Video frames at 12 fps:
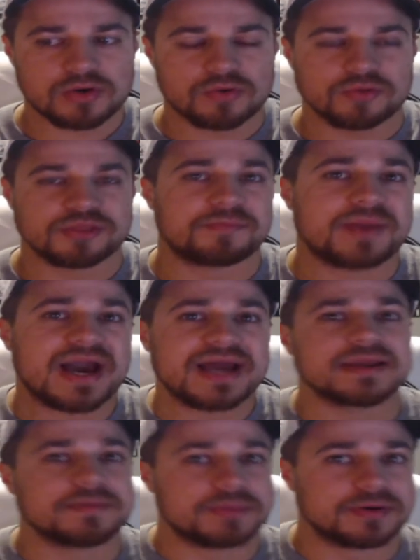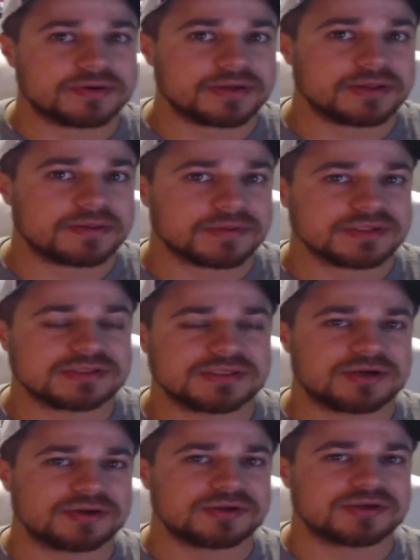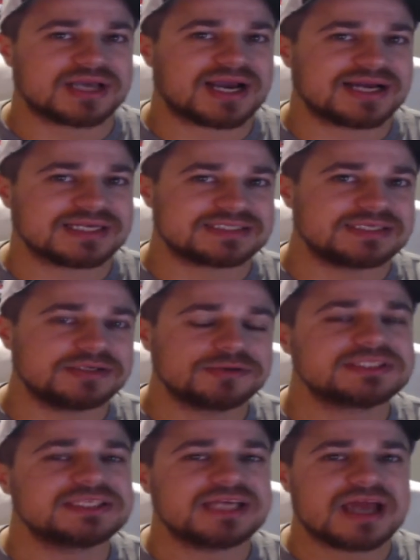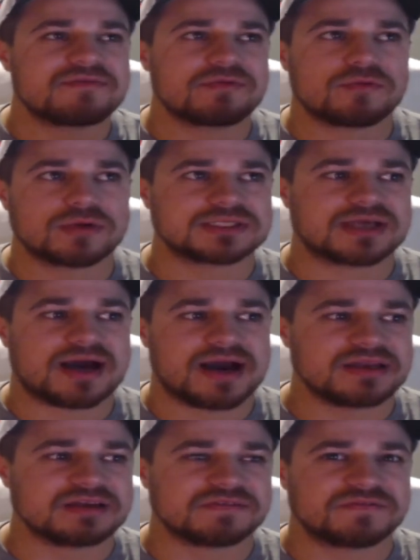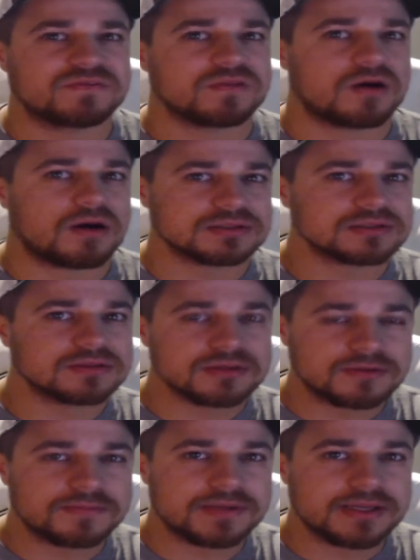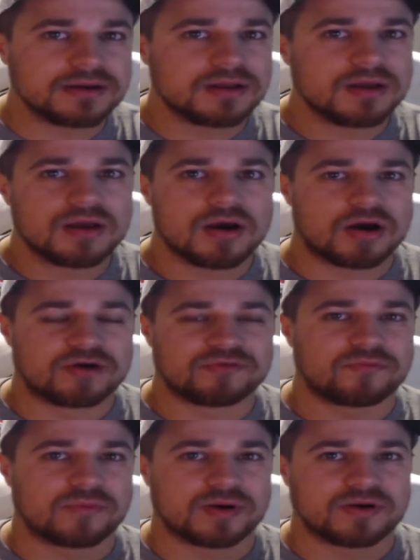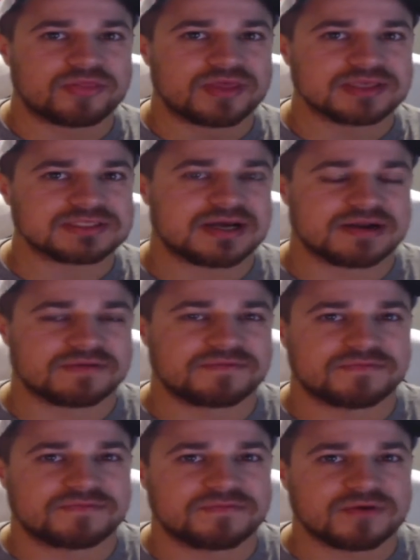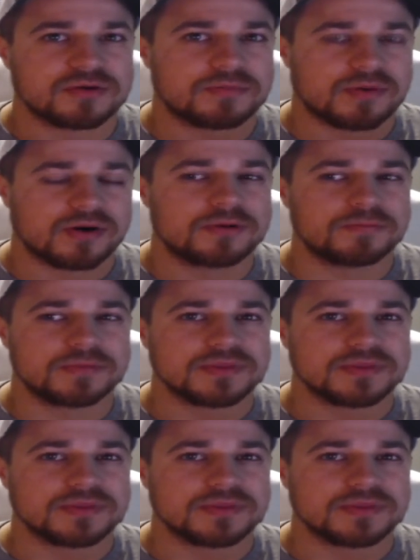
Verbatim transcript: or the batting ability, but you know you can kind of see you see everyone's kind of flaws a little bit of where things kind of fall apart.